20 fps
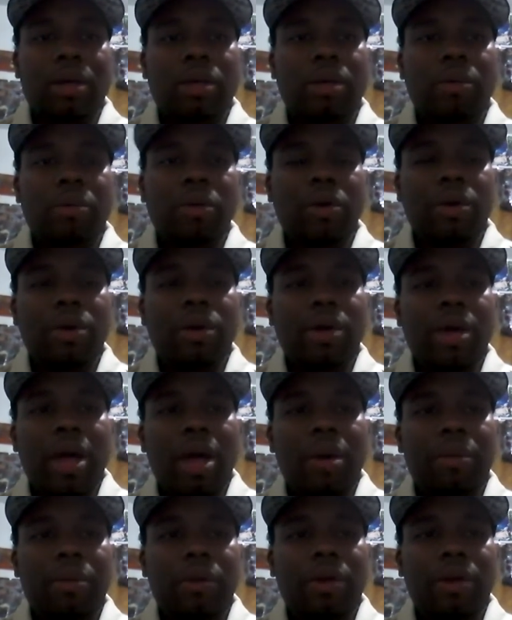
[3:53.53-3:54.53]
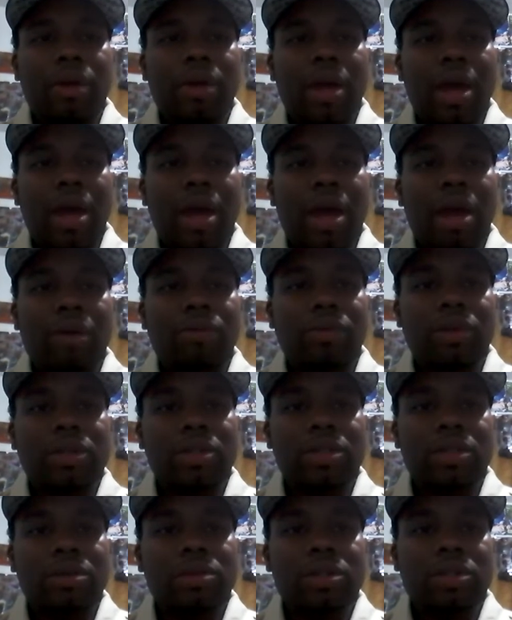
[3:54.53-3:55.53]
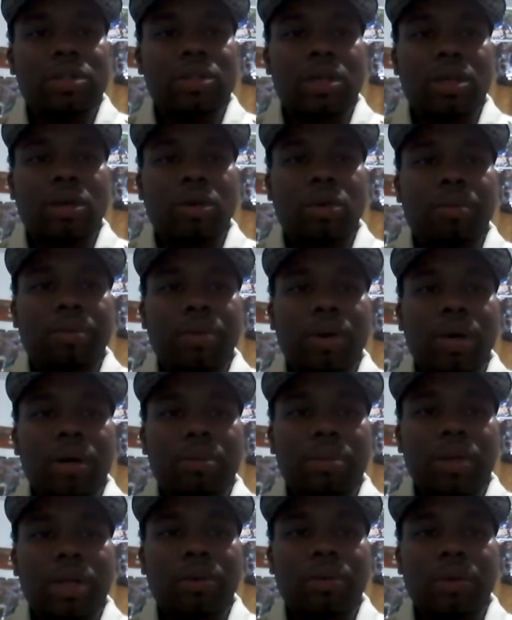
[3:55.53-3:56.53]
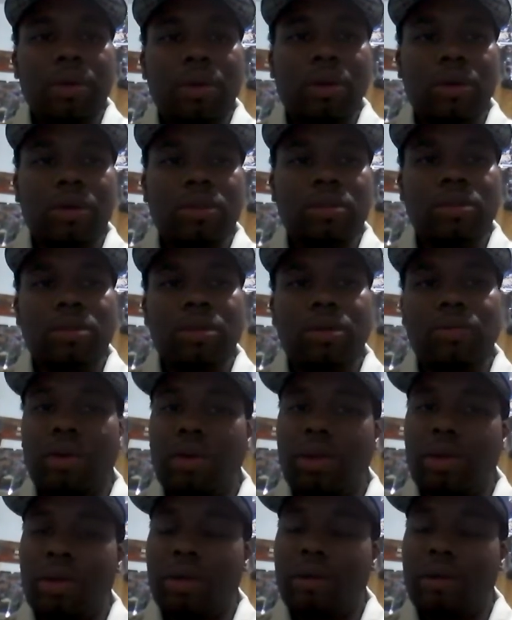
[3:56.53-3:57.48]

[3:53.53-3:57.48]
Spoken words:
The murder happened after she was to go public with her story